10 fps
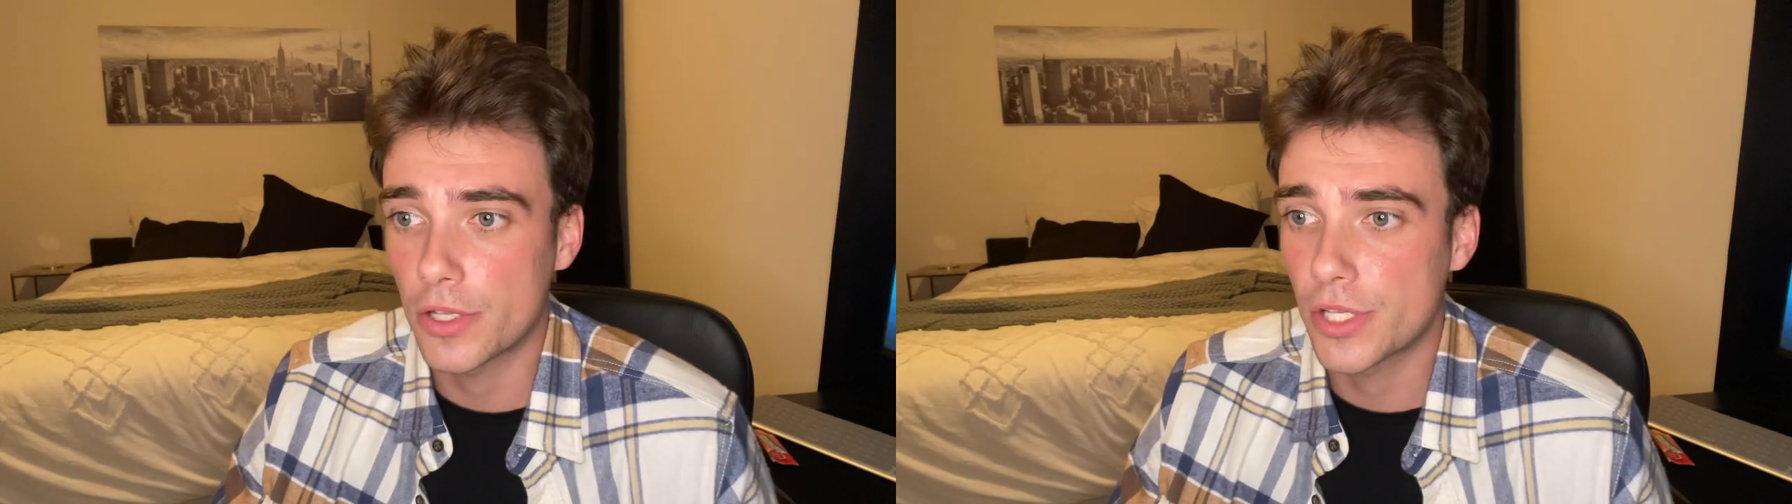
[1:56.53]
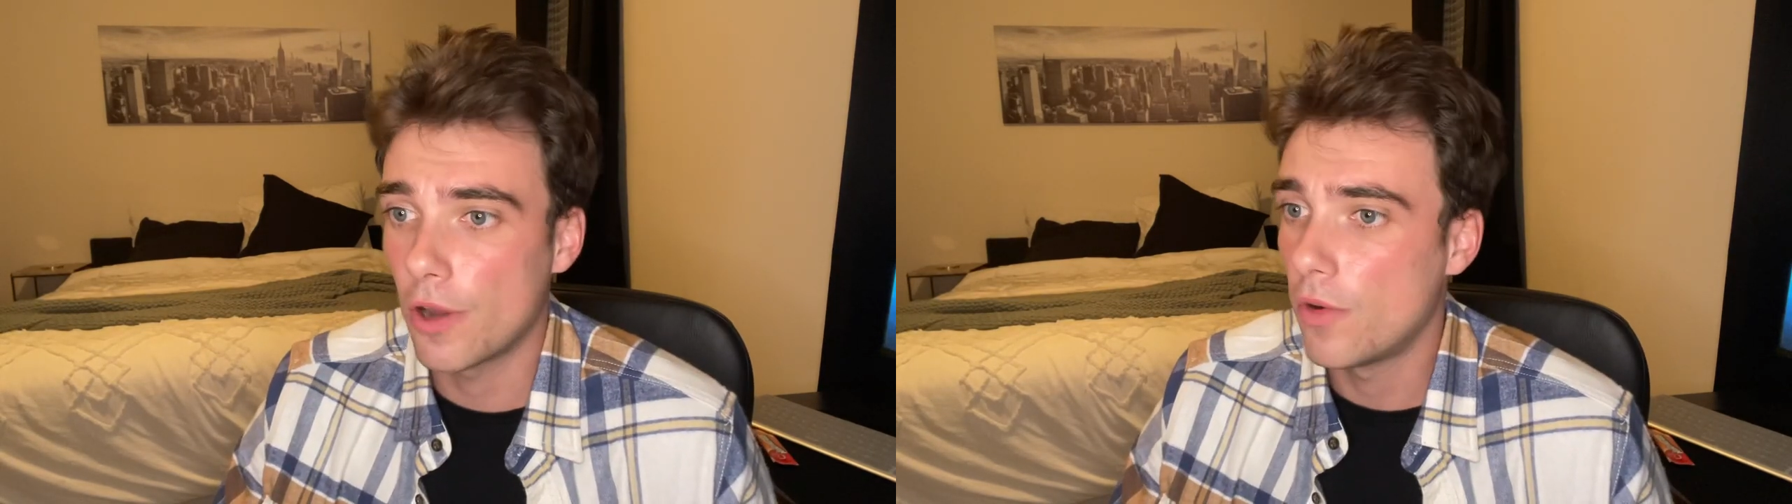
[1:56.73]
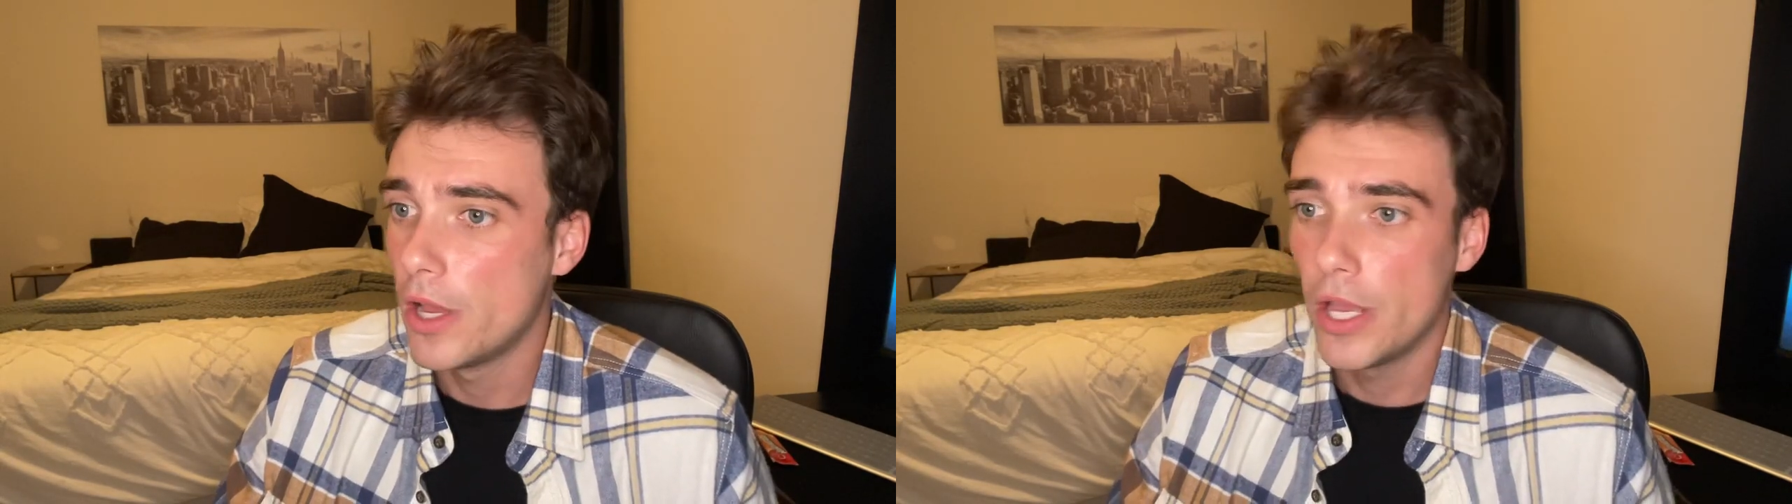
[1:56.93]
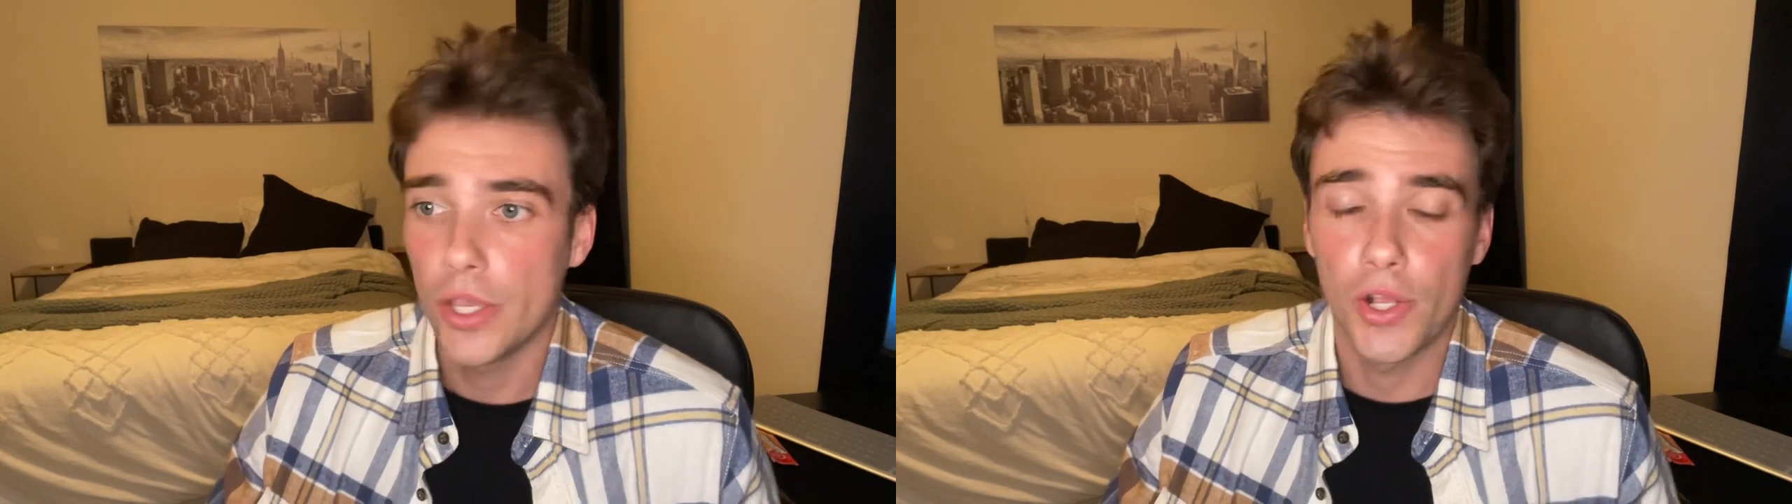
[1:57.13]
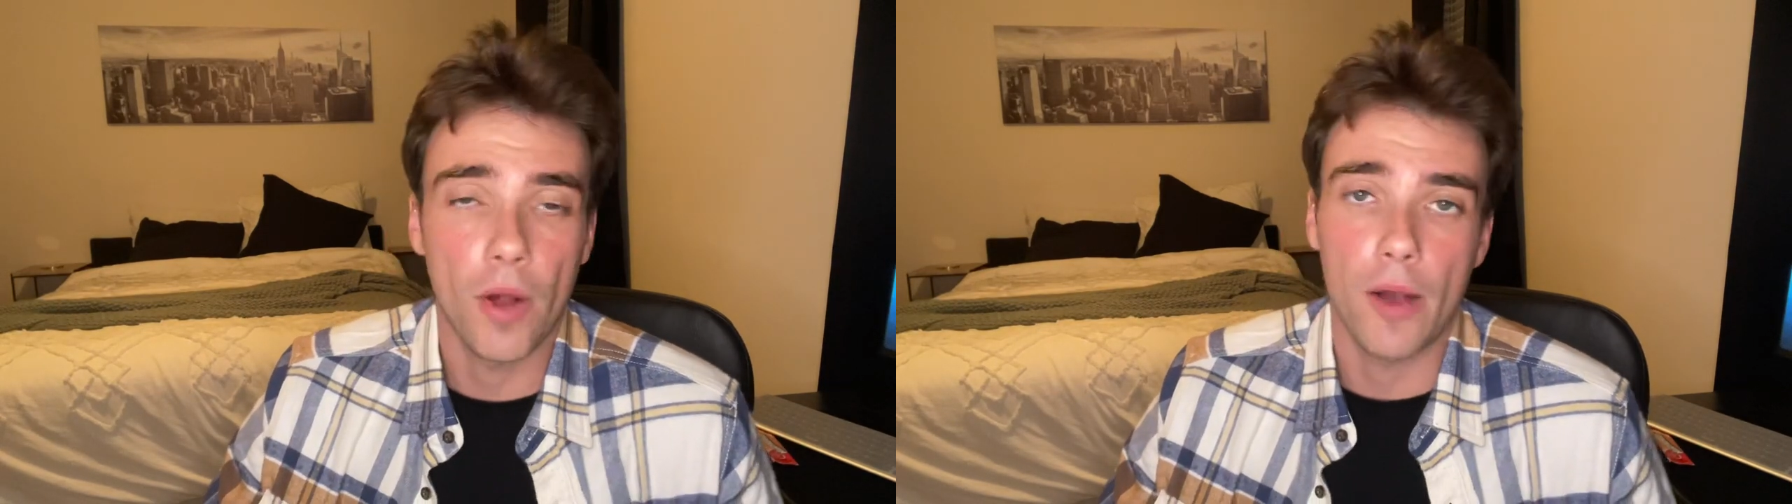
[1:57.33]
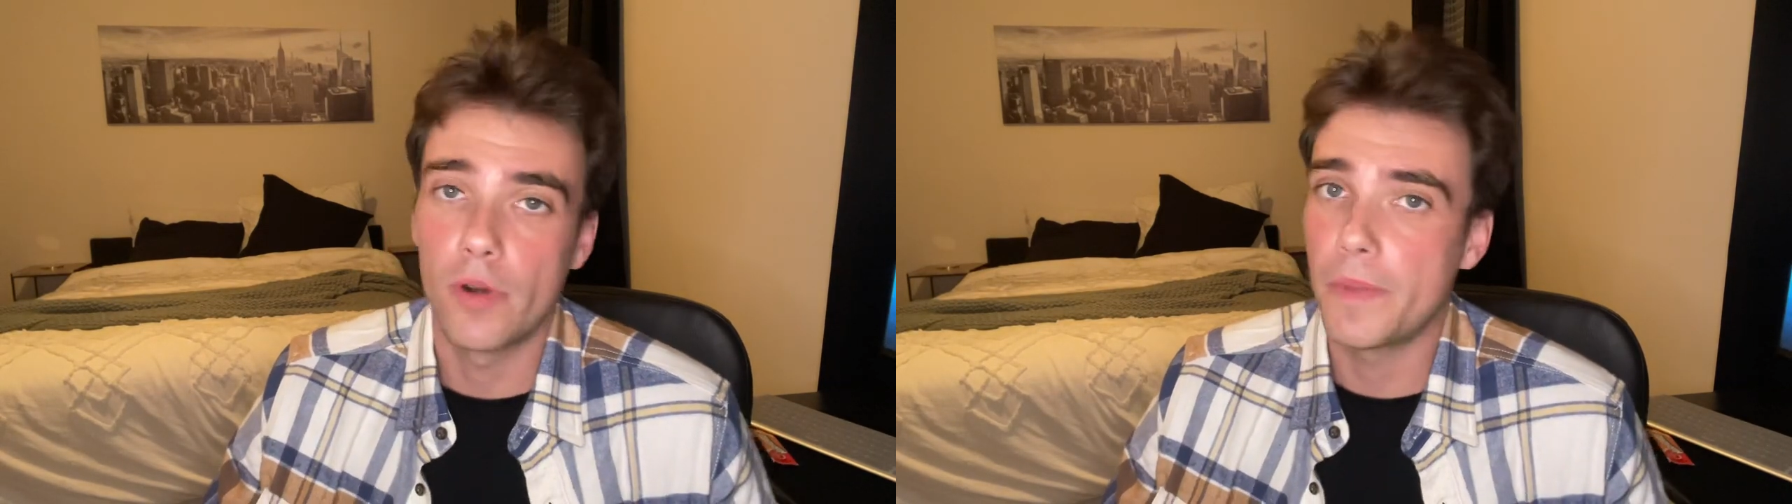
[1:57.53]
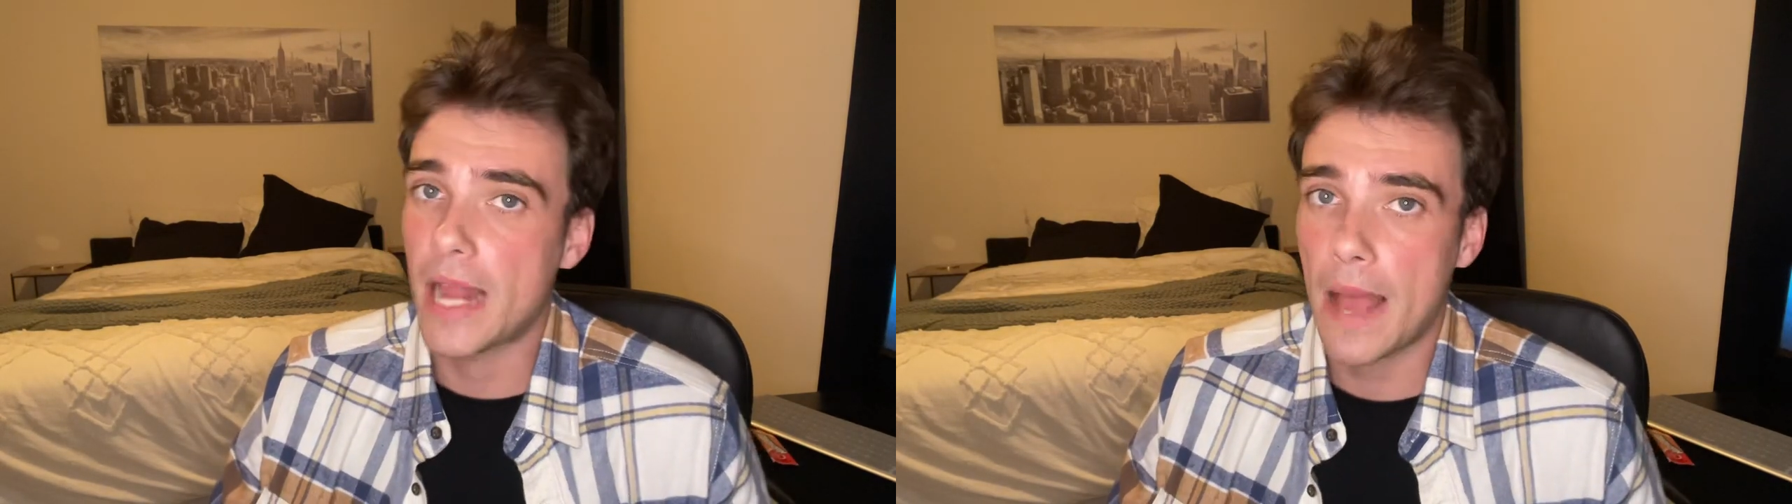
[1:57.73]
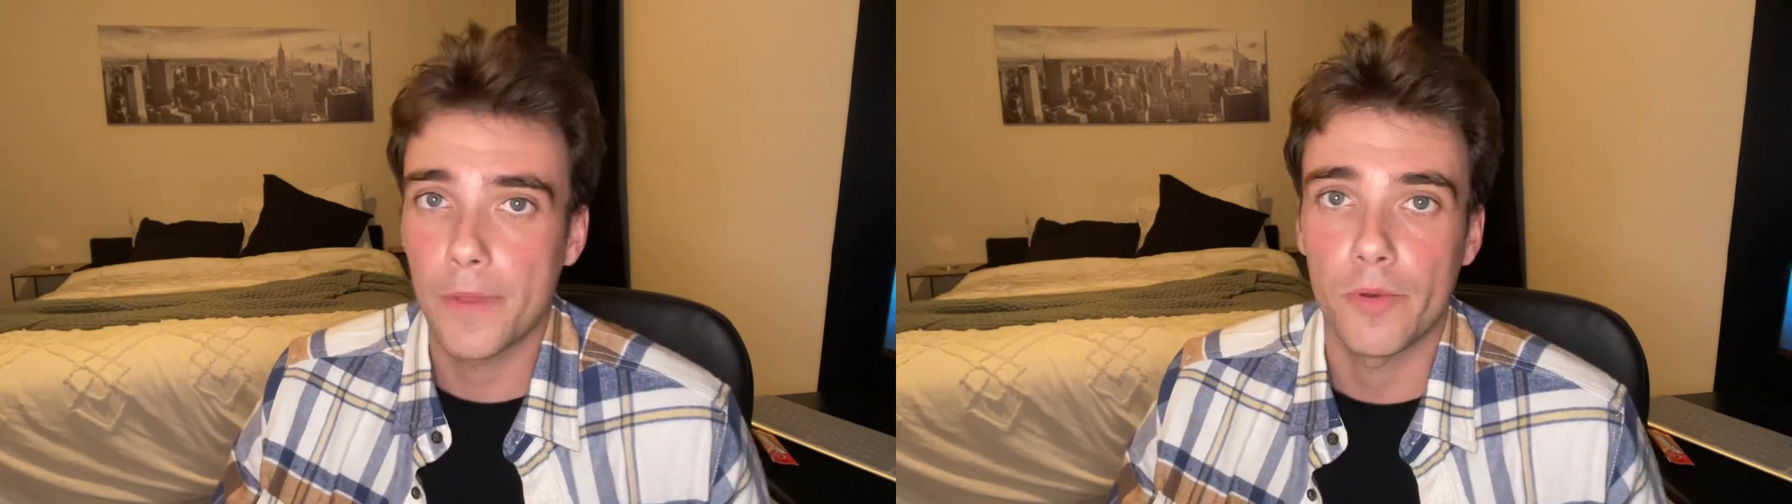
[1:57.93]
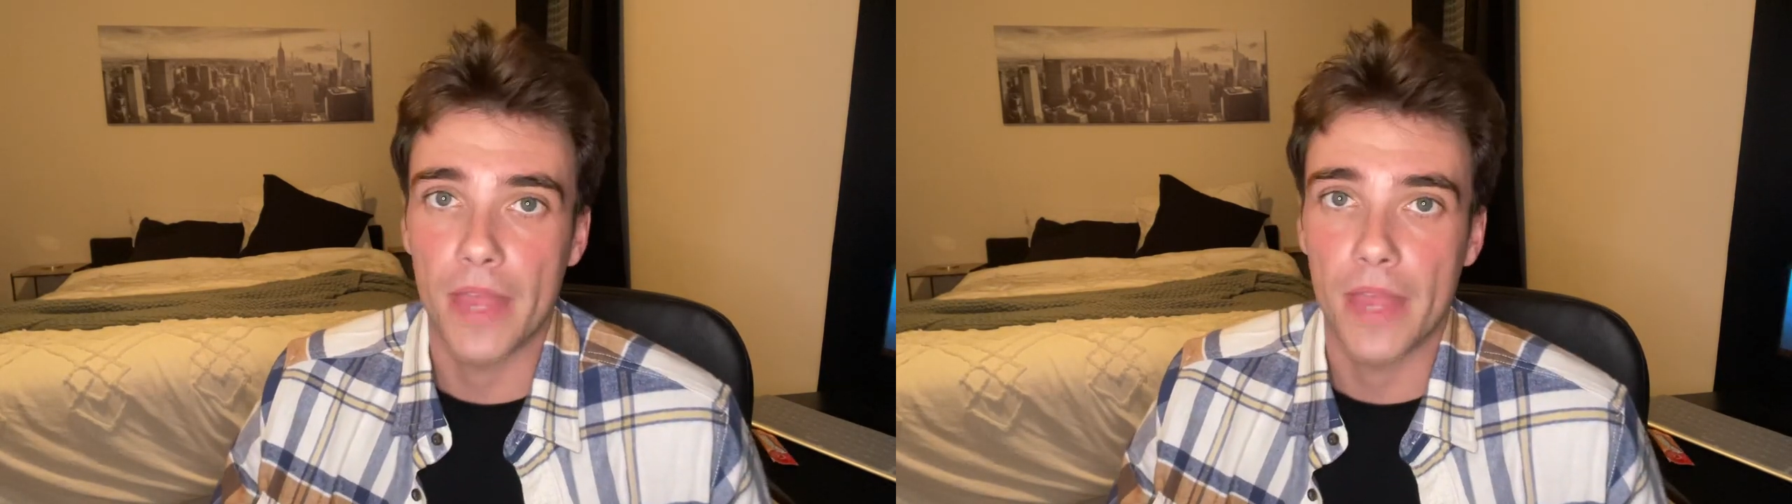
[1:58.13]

So, you know, I would have been happy with